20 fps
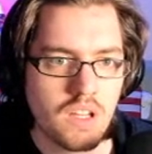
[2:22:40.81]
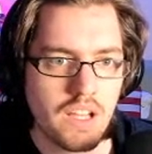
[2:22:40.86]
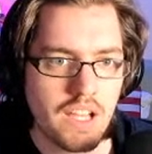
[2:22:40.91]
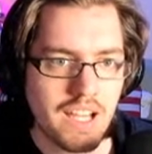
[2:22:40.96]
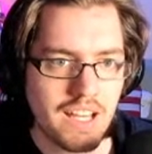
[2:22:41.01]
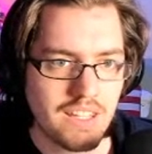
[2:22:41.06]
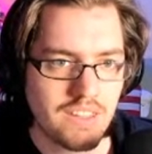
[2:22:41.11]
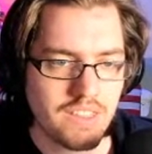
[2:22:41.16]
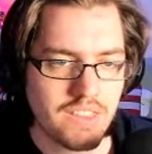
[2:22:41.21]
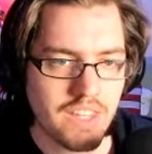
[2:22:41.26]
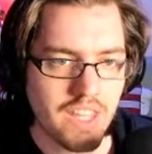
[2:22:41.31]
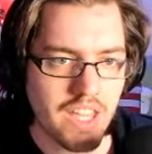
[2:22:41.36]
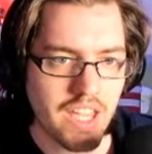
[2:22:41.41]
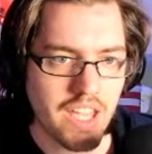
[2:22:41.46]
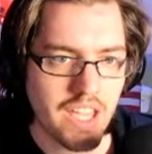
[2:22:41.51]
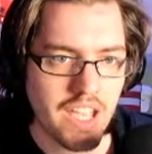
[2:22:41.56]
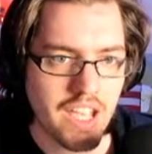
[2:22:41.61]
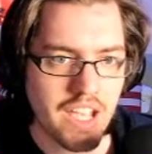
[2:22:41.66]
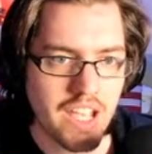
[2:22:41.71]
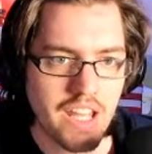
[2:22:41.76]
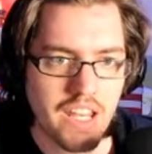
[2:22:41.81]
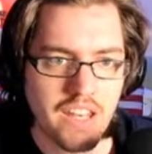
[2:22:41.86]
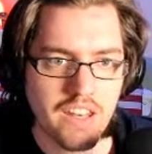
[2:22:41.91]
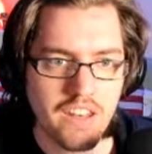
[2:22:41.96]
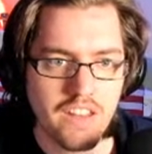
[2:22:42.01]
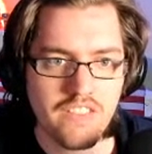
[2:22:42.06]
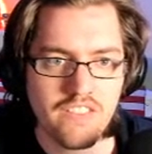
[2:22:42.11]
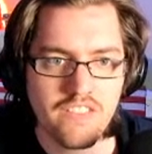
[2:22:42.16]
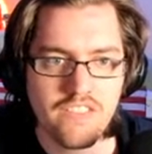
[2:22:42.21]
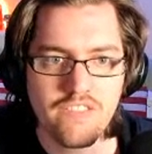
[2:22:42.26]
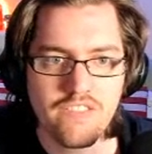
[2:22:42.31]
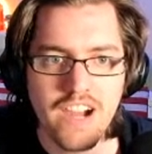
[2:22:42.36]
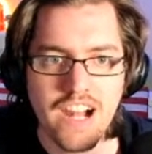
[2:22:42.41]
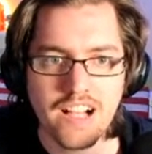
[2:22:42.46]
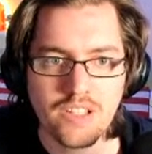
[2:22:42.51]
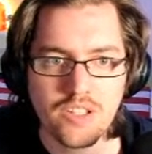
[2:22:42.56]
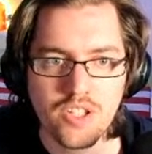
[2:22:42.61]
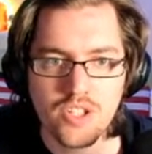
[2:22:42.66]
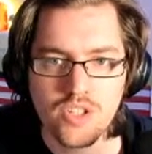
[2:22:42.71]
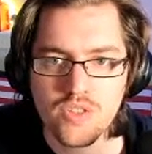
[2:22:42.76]
and then
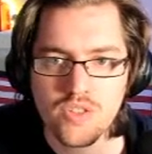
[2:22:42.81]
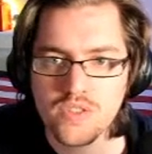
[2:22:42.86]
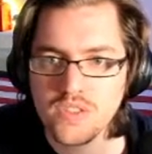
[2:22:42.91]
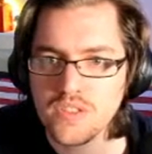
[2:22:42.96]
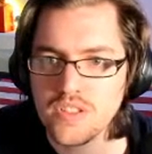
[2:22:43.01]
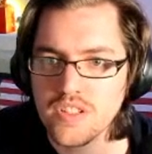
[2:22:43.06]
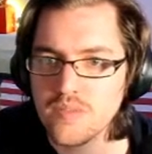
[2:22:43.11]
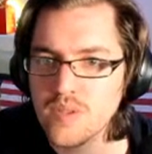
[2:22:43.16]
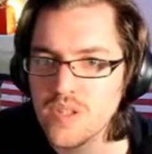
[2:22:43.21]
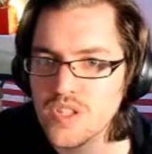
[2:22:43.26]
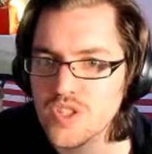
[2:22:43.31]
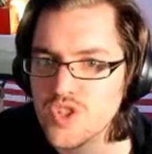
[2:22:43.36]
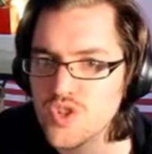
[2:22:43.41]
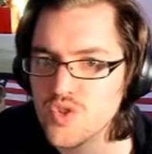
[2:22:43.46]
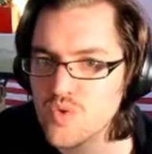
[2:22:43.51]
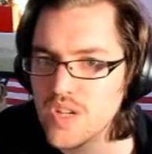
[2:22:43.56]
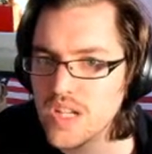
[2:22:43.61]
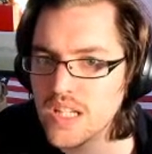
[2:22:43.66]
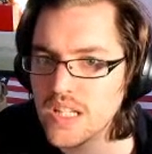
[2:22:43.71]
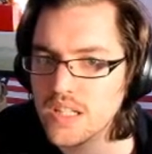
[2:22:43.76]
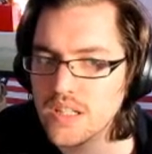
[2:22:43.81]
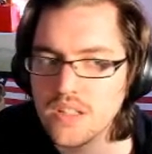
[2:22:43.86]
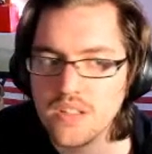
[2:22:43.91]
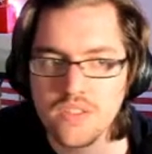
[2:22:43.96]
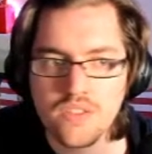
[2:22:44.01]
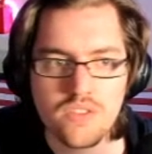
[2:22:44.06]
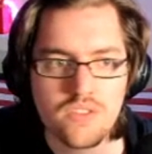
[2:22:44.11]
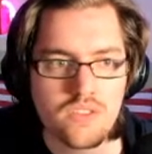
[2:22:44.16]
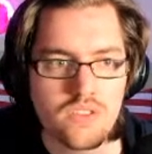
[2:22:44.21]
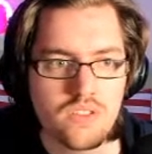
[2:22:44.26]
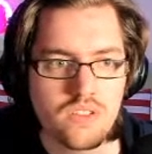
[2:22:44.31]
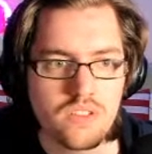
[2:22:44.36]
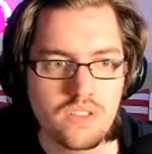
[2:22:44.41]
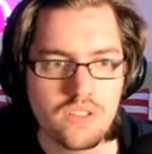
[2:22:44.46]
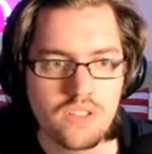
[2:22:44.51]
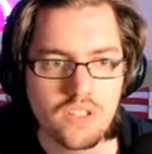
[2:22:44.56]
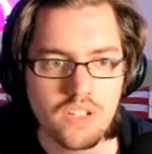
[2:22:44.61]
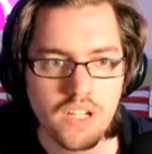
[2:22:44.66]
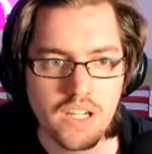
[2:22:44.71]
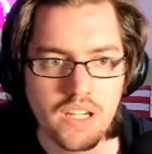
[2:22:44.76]
value is gonna be the string.
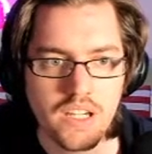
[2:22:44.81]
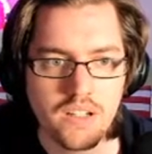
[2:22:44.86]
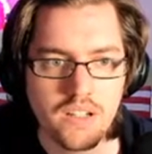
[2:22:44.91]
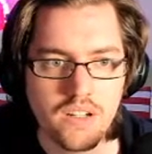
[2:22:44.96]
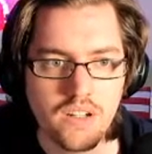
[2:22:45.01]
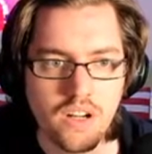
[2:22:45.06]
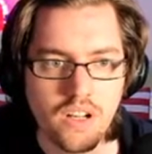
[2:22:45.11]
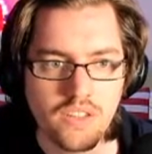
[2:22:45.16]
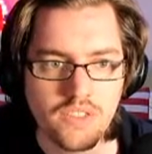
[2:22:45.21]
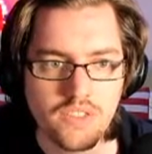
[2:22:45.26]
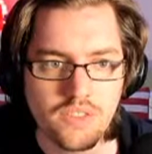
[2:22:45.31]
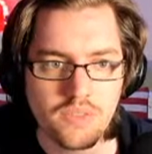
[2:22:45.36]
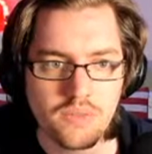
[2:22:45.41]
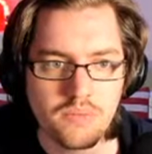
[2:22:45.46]
Okay, awesome.